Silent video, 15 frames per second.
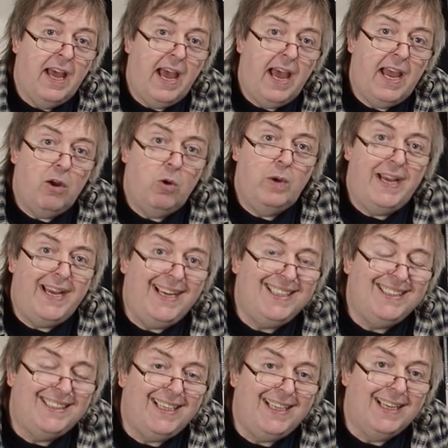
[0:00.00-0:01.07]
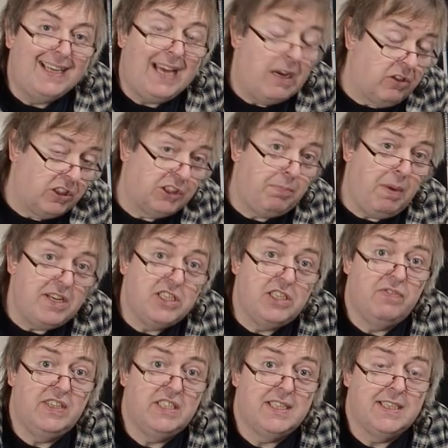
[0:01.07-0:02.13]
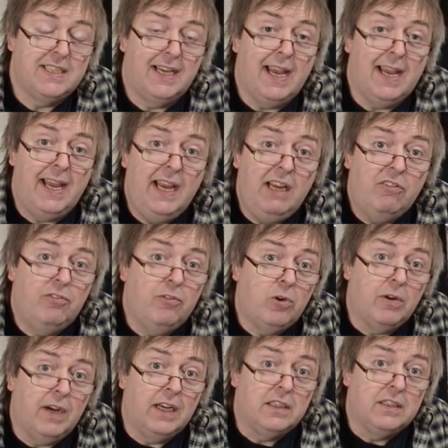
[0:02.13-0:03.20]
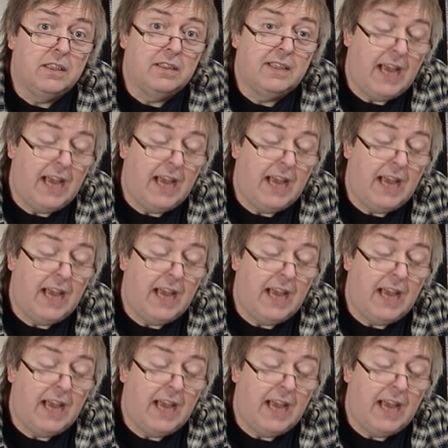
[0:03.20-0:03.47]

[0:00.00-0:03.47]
how easy and how expensive is it to get ink for it?